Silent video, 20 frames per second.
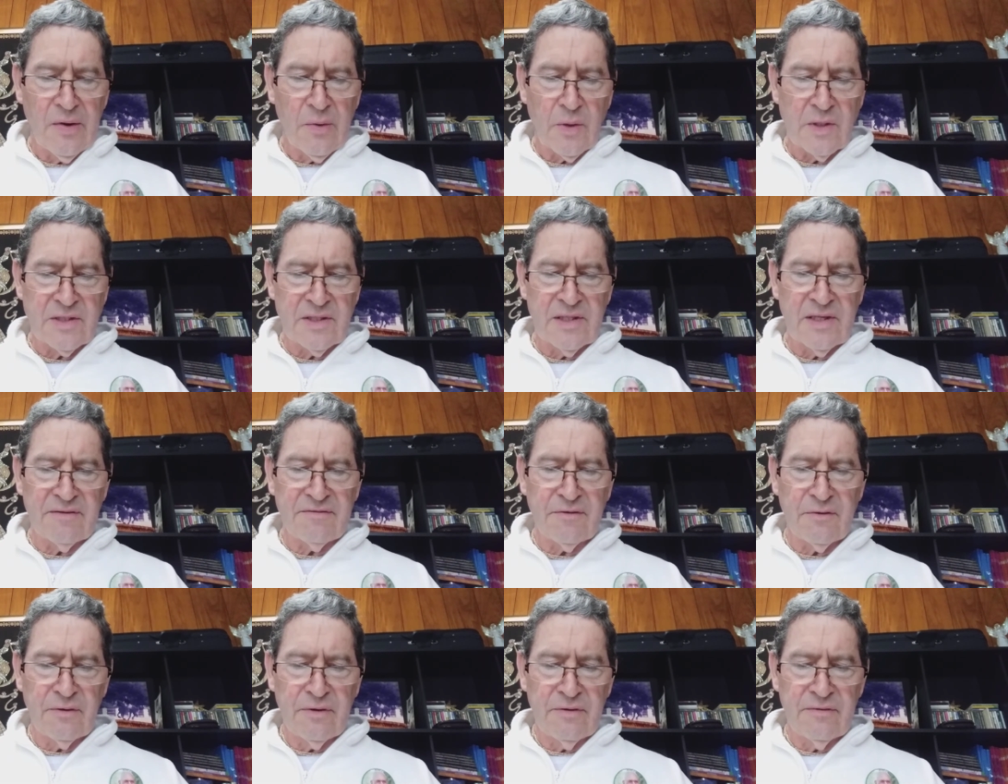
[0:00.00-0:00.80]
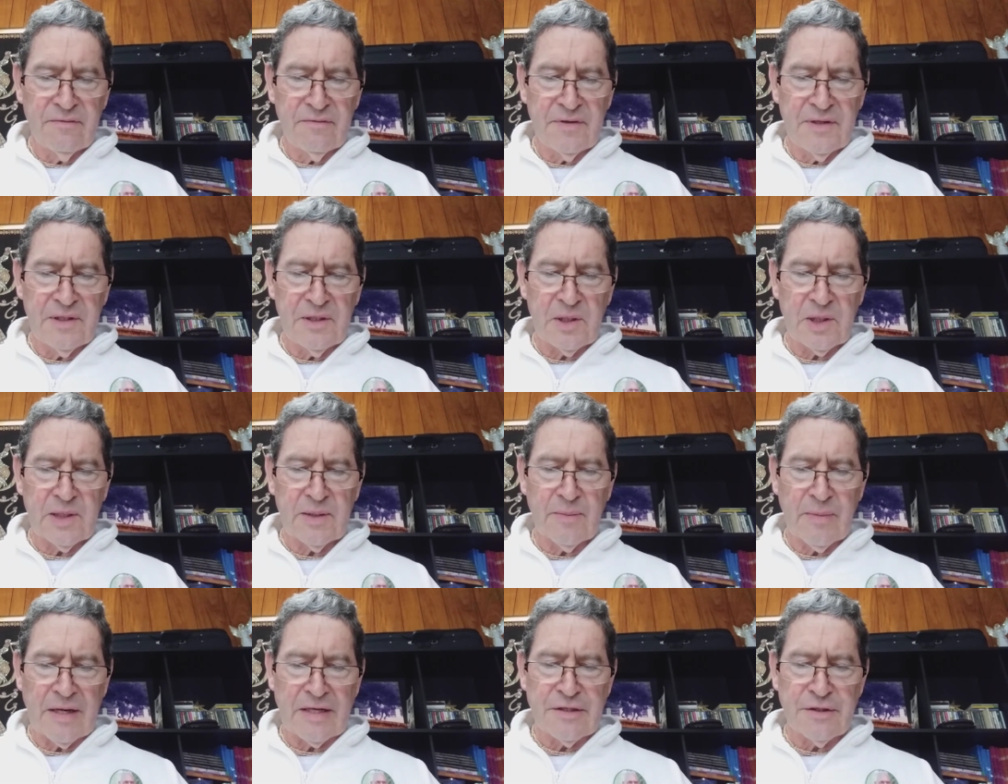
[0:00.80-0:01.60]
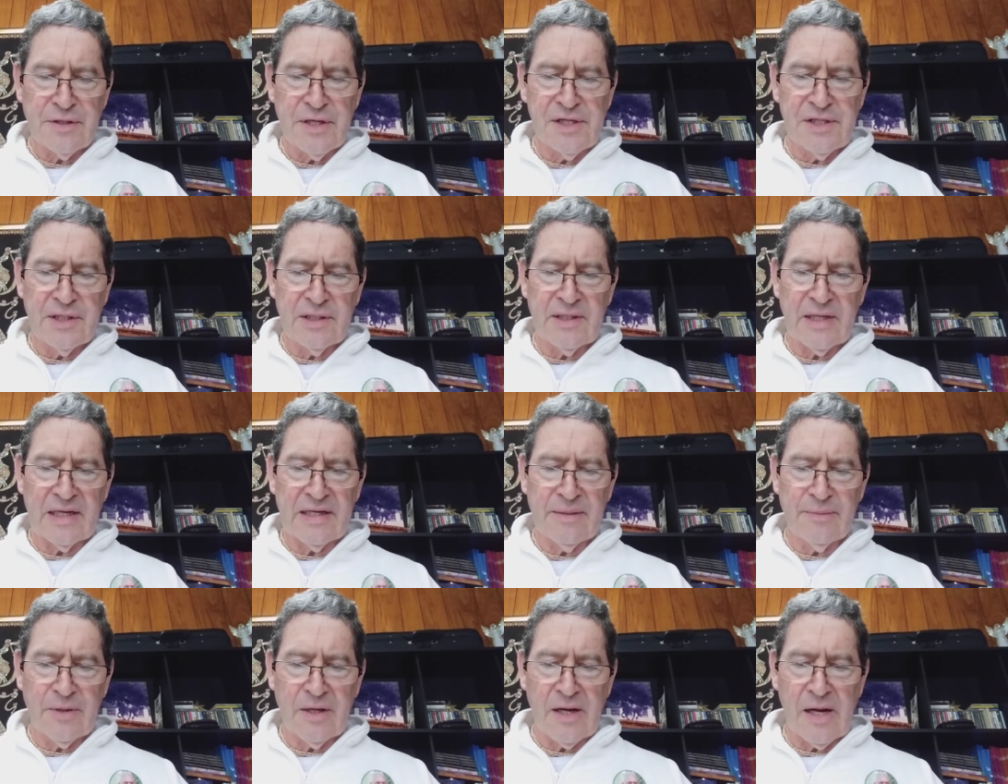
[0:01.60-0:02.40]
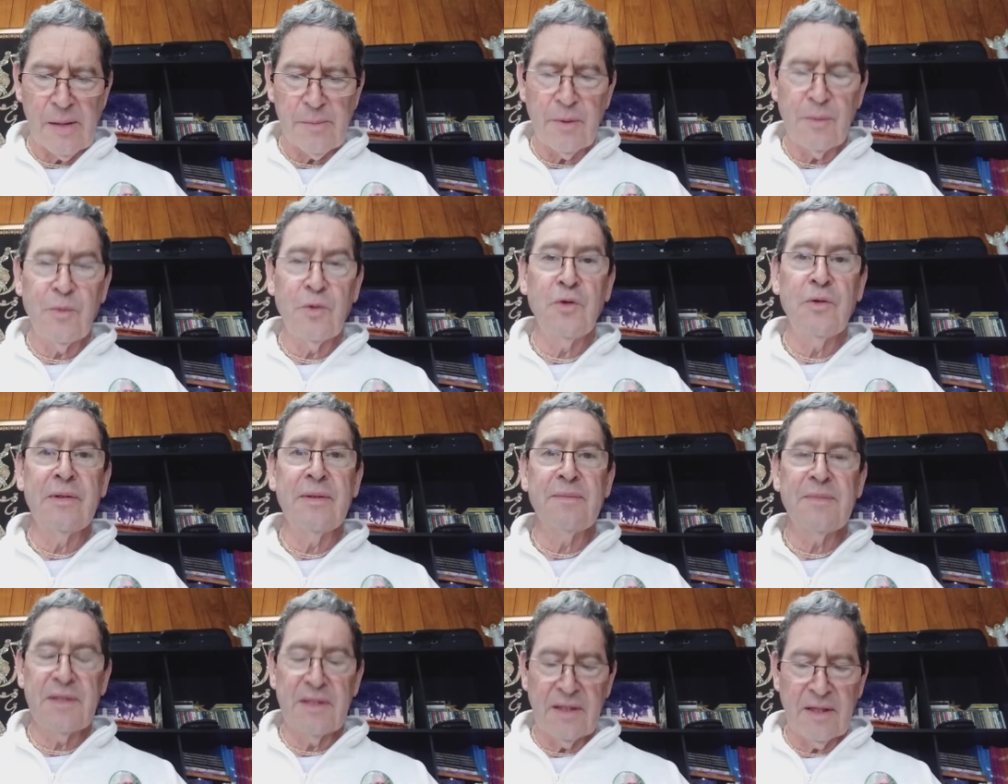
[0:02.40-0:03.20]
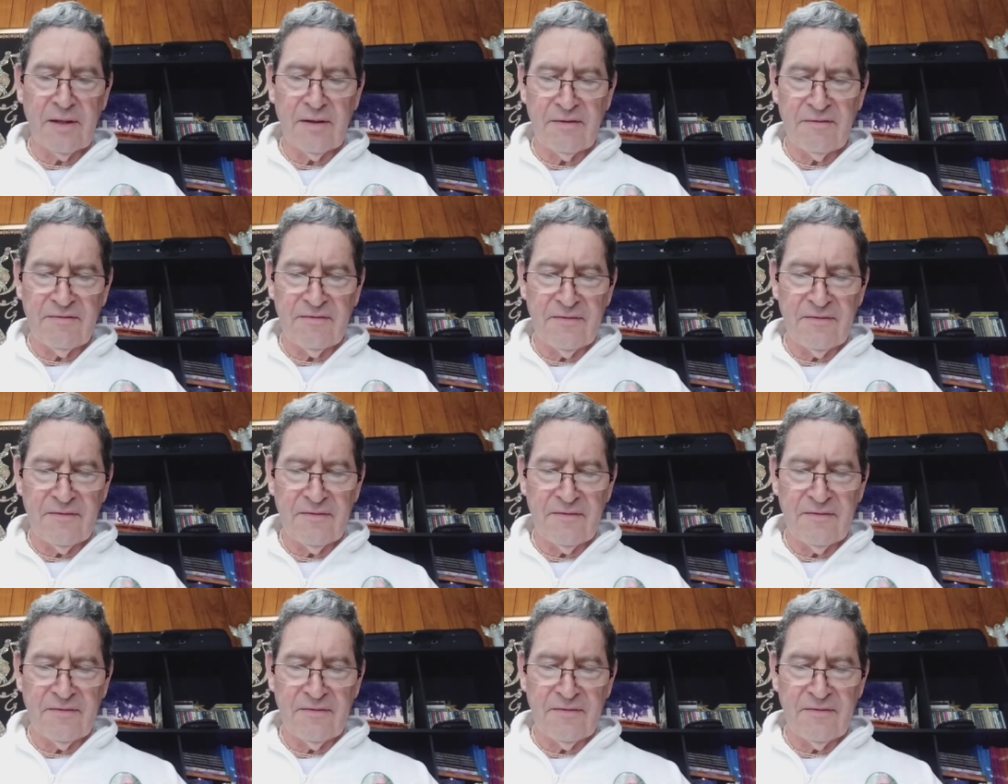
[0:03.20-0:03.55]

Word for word: was therefore revealed by Sri Chaitanya Mahaprabhu himself,